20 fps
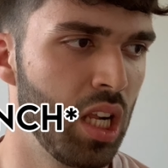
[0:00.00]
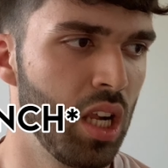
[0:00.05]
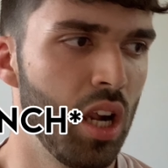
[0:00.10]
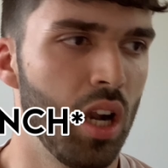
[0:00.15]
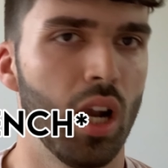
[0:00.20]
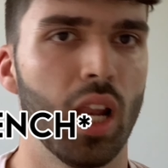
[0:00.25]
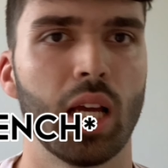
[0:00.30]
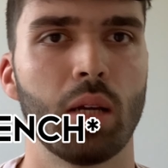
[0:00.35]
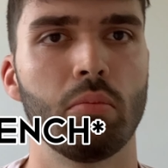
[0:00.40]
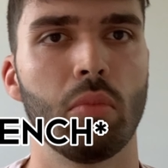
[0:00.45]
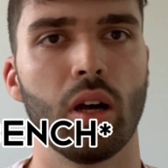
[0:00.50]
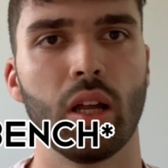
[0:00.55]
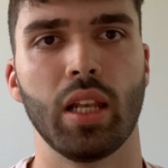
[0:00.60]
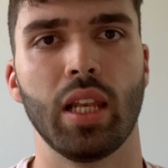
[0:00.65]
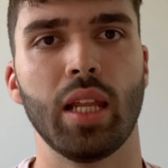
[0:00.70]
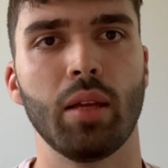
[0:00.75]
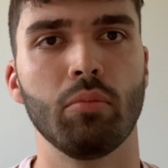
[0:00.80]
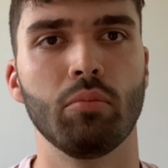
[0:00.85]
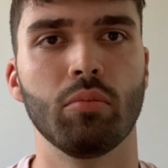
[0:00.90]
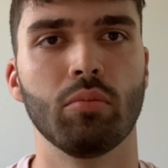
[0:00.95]
like my
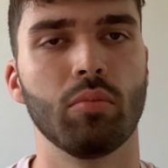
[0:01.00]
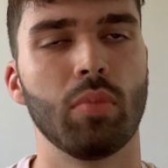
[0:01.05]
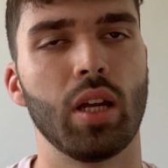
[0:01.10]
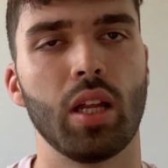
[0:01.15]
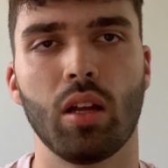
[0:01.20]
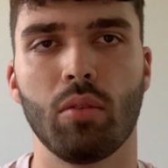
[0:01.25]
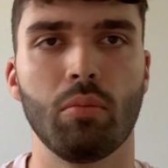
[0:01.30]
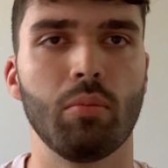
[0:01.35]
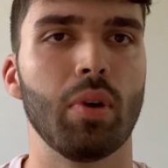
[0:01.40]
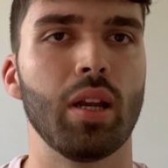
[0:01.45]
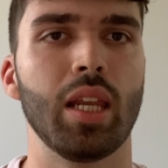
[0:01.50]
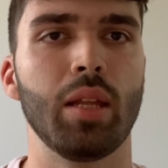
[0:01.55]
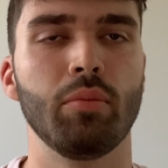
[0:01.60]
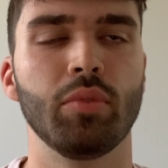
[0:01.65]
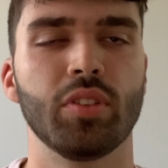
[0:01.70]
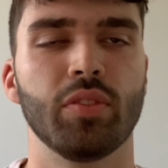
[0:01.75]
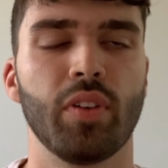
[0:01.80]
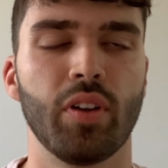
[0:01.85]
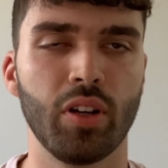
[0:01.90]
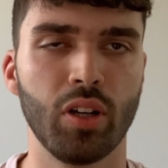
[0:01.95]
limb, my, my limbs
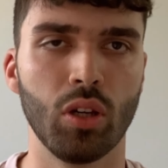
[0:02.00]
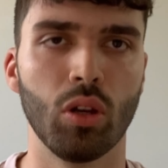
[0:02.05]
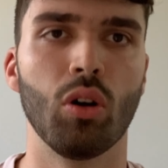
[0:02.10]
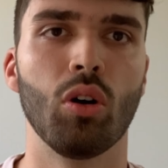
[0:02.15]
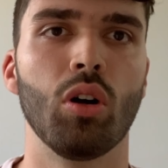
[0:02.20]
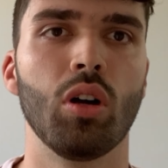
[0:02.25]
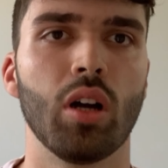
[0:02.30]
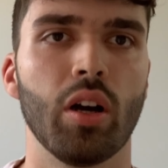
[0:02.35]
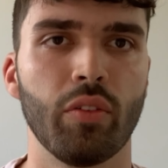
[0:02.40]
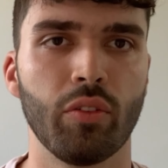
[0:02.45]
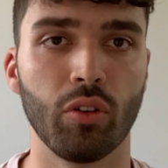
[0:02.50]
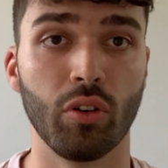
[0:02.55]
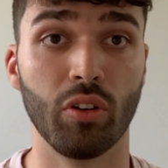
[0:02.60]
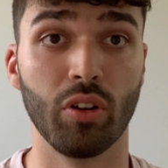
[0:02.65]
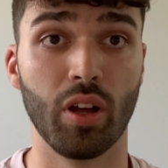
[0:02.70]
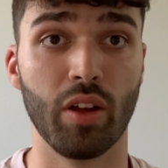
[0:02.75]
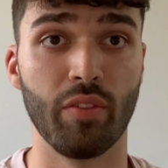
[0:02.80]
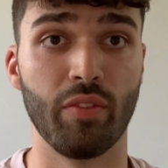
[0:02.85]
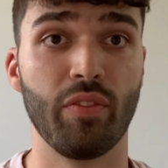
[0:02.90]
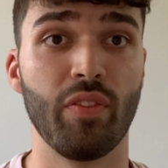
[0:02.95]
are very long. I've got
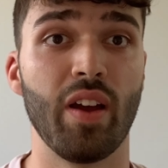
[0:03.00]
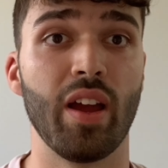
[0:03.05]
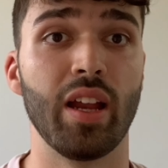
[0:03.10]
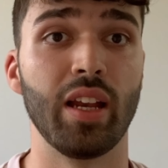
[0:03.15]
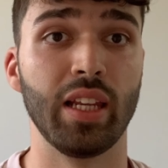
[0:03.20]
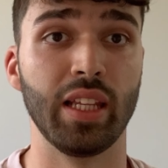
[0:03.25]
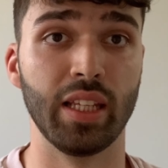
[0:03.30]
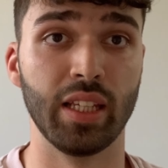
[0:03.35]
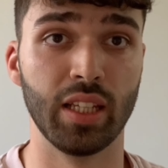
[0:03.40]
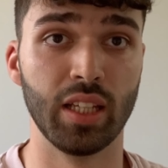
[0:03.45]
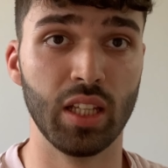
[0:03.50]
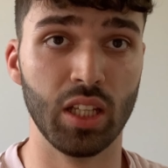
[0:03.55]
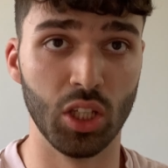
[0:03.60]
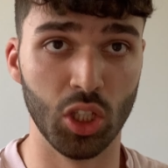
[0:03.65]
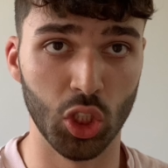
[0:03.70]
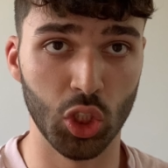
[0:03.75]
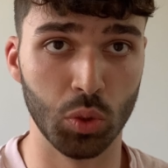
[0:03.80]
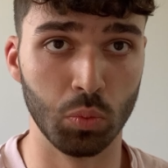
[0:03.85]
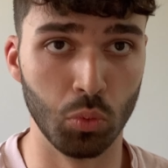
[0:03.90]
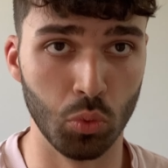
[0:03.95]
a fairly
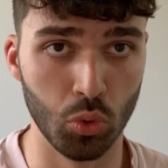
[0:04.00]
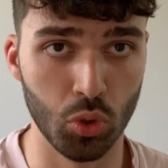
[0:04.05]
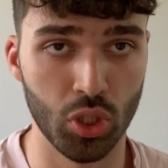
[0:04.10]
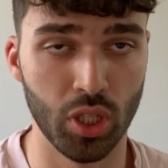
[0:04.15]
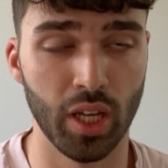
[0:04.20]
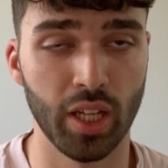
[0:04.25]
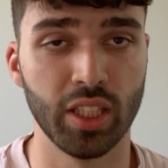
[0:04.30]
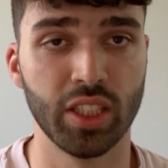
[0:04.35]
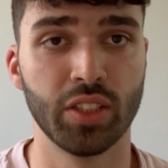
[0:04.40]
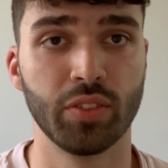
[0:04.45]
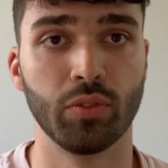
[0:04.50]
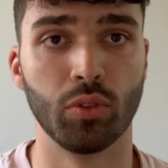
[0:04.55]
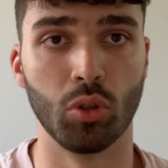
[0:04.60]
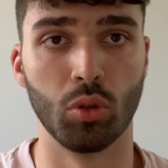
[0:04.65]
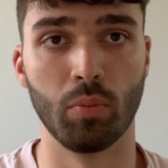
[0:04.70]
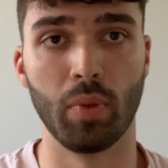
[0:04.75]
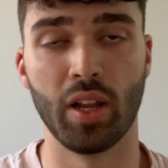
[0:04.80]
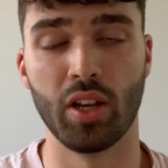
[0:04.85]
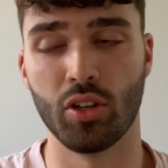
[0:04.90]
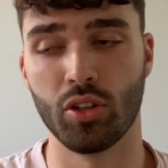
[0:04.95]
small chest for a
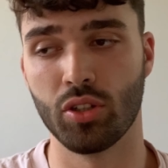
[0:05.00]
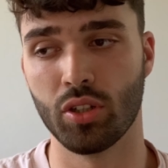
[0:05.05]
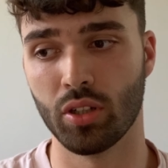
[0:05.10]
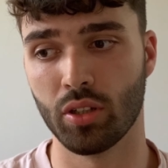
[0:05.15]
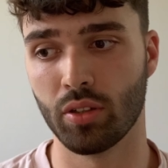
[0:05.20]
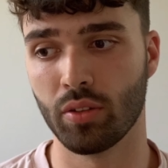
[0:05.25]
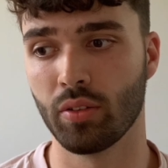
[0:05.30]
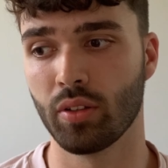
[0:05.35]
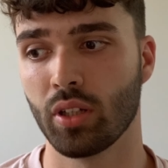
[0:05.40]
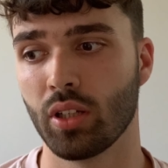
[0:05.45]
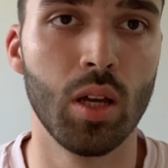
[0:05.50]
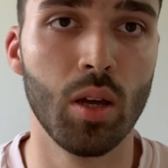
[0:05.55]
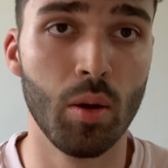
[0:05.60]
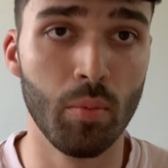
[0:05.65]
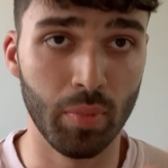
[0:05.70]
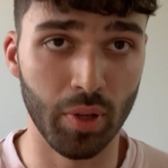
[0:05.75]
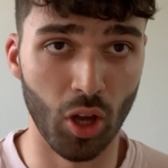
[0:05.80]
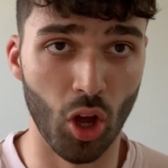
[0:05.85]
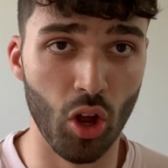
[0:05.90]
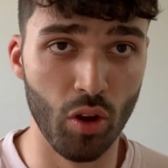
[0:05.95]
bencher. But
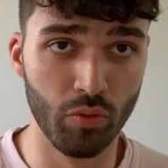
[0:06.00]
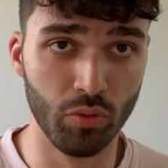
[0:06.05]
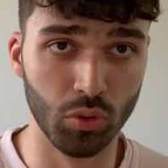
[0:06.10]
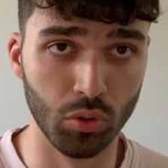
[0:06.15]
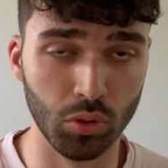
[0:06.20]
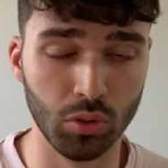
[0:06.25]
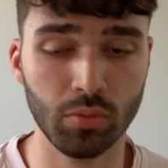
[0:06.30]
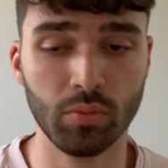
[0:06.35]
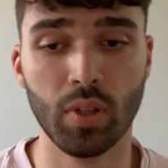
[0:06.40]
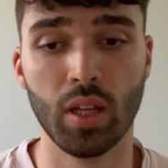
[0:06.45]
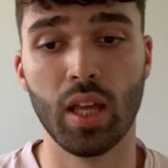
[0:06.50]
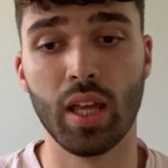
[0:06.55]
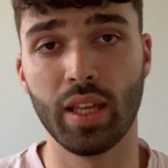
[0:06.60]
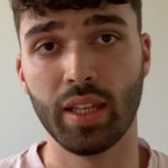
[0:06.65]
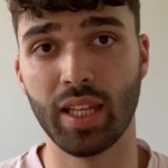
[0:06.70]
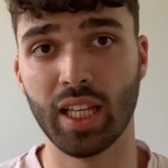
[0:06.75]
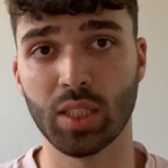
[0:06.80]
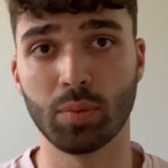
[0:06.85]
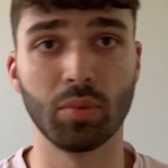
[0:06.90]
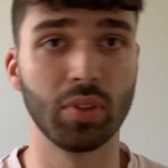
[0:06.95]
yeah, overall,
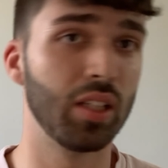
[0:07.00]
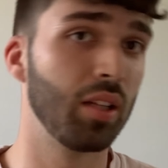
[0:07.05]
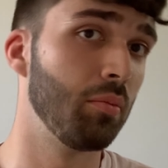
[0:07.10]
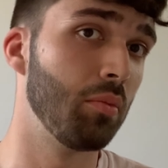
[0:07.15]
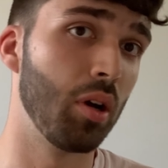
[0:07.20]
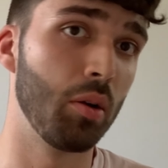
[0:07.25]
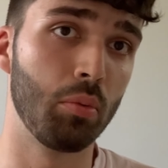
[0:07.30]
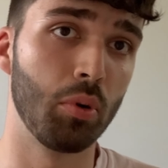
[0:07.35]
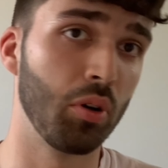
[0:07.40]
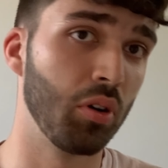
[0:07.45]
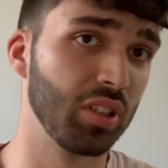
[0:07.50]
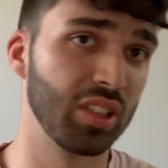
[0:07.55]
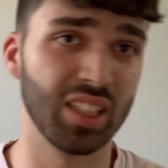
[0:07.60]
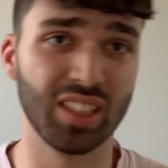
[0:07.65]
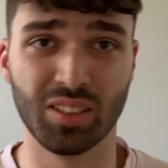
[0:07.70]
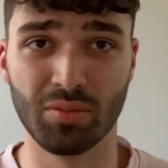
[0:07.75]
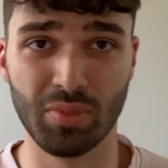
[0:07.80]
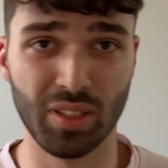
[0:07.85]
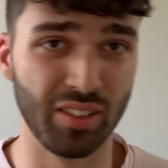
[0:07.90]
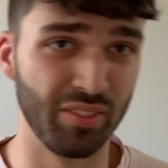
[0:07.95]
yes, my, my progress
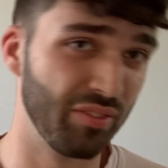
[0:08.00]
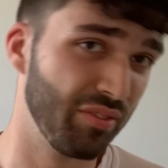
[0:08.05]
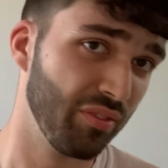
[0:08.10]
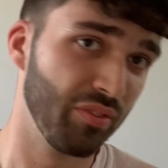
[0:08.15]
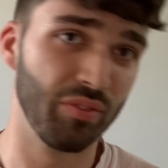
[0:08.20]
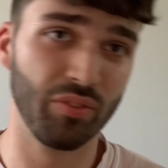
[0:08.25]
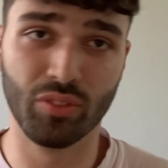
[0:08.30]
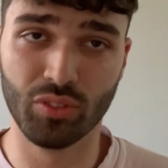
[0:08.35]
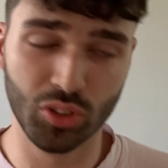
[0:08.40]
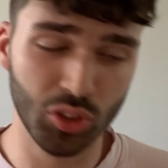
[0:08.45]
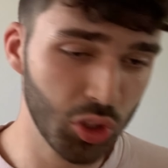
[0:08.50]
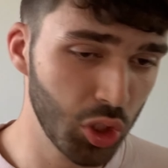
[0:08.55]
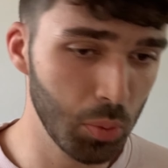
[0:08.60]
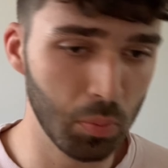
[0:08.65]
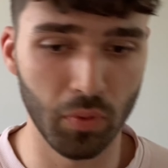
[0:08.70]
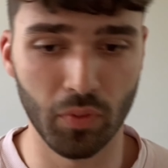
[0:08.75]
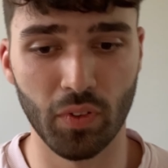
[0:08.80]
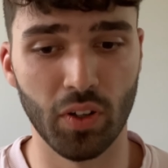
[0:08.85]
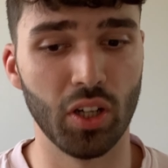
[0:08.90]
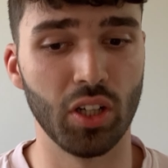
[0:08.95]
hasn't been super
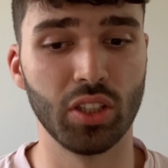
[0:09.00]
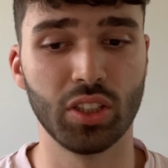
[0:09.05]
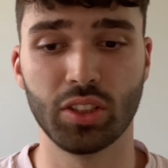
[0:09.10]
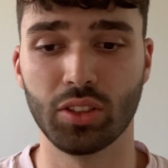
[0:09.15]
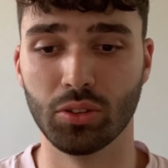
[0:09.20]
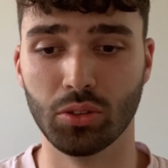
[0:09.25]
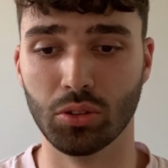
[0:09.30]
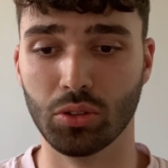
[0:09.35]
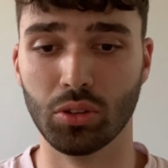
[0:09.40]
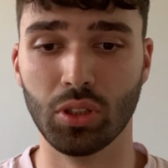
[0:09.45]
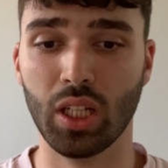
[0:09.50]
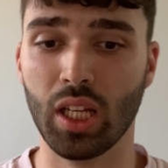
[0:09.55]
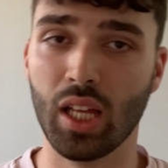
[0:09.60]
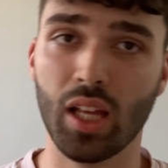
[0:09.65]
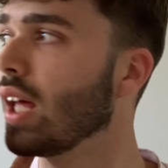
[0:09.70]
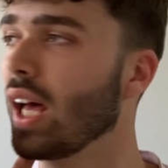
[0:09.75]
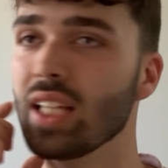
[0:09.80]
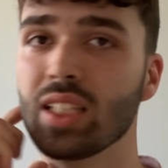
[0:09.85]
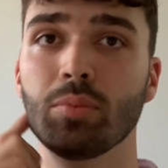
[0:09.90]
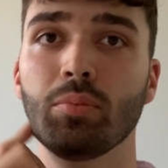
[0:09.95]
fast or
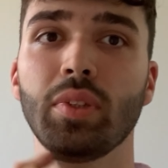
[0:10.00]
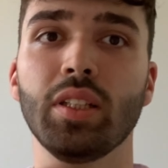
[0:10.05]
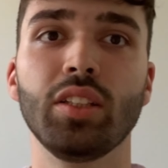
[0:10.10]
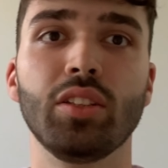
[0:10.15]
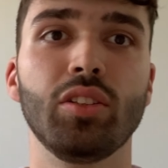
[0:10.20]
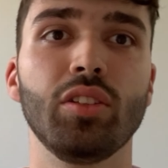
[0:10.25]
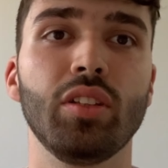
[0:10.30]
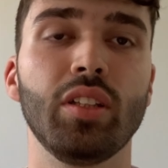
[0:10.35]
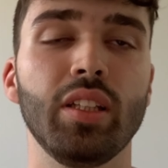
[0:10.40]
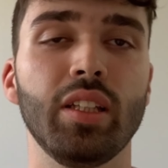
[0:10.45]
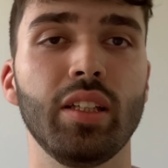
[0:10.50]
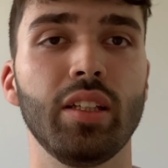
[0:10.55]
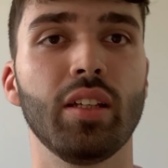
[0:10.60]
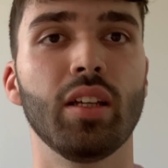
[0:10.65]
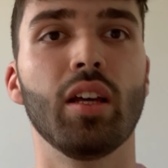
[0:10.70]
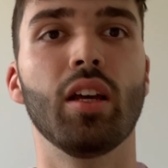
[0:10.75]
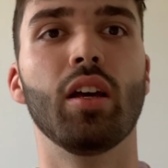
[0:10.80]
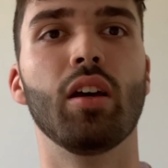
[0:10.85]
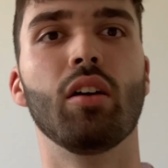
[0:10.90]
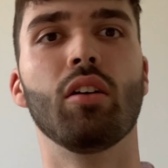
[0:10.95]
hasn't been to the
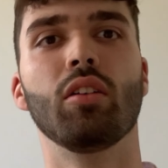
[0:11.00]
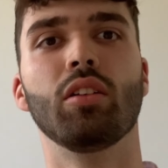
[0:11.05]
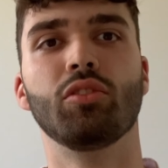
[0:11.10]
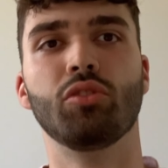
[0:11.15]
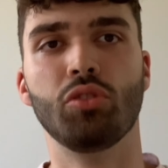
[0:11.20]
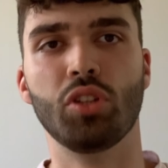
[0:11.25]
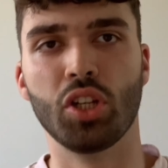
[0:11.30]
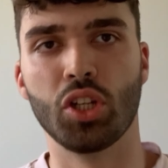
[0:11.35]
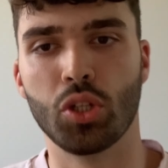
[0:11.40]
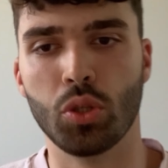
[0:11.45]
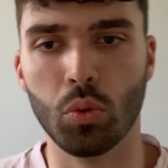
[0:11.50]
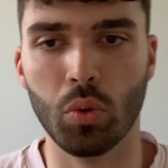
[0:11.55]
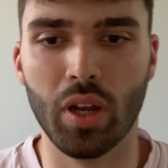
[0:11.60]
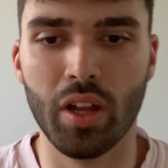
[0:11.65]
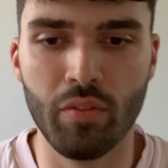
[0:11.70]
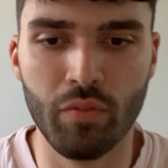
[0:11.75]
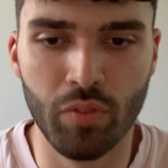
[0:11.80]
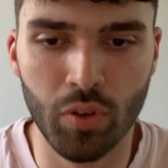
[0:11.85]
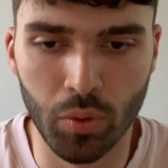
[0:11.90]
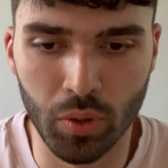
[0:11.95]
traditional
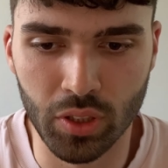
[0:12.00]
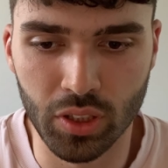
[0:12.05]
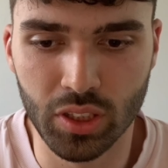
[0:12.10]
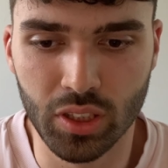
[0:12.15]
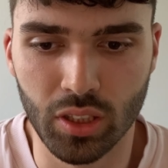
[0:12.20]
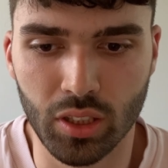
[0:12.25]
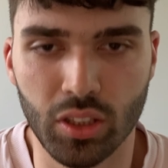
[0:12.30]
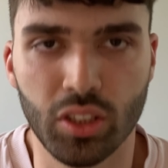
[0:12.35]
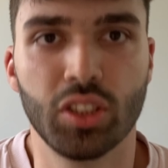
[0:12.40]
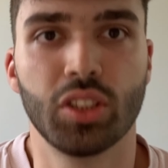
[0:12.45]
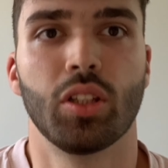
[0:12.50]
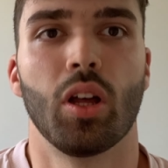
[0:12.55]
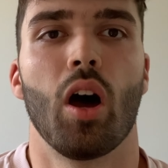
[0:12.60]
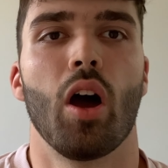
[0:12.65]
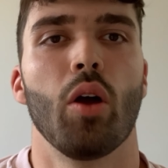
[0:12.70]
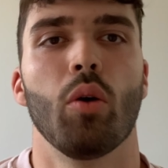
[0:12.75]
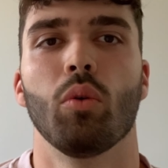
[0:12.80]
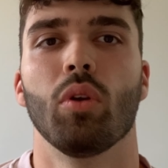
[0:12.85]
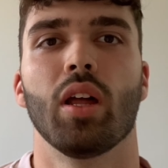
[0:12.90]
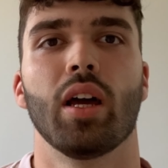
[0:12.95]
influencer
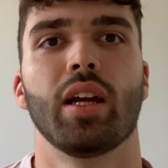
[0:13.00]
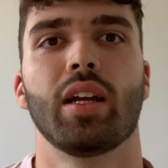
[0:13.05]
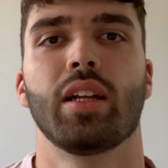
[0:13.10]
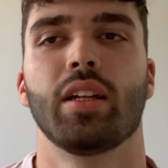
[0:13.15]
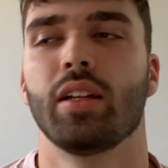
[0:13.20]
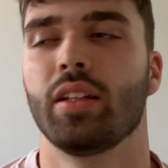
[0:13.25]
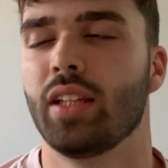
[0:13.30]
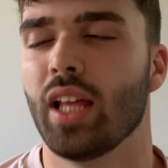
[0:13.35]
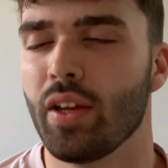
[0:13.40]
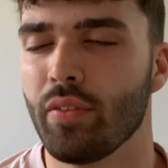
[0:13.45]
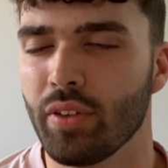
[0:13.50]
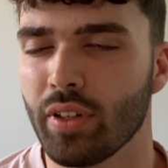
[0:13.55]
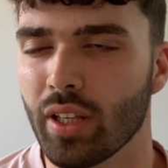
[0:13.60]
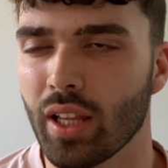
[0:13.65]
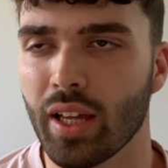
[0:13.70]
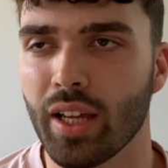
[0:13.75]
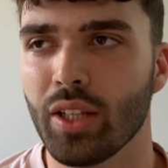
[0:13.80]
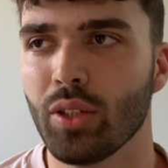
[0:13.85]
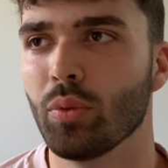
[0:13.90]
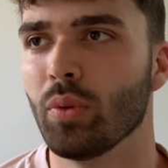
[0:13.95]
style like David
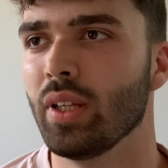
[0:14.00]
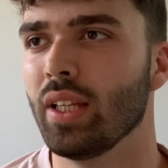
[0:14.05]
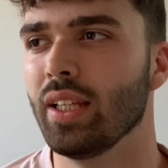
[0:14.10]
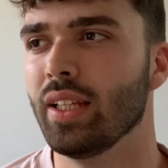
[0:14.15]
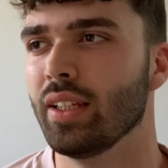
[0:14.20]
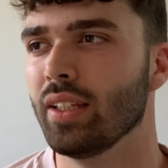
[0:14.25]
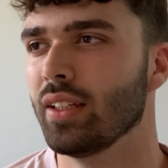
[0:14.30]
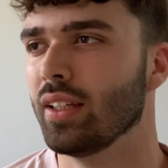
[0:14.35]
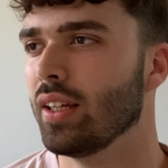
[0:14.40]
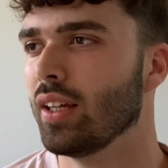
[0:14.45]
Laid when he